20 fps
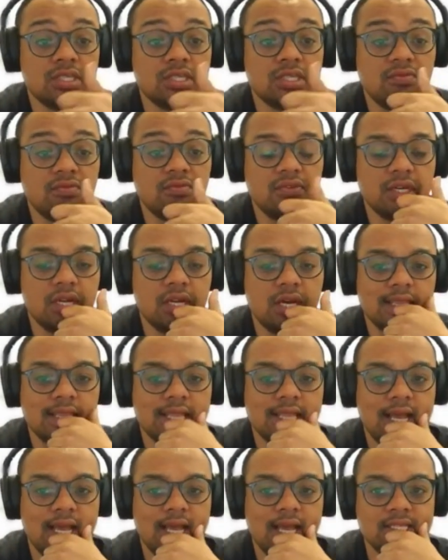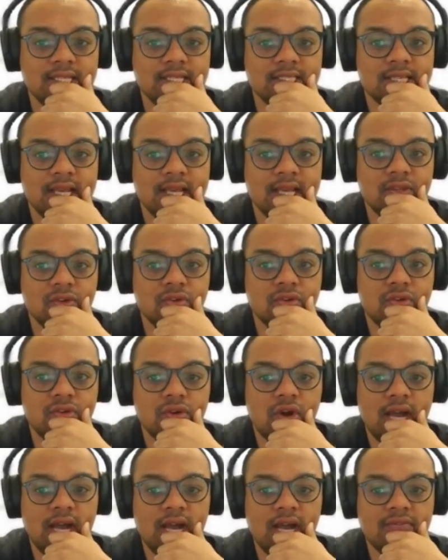something like that, is that you're
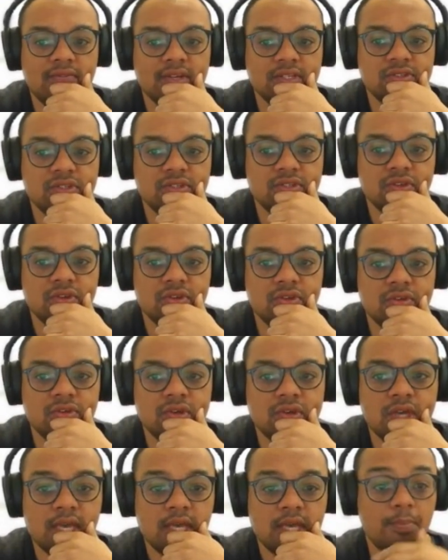not having to do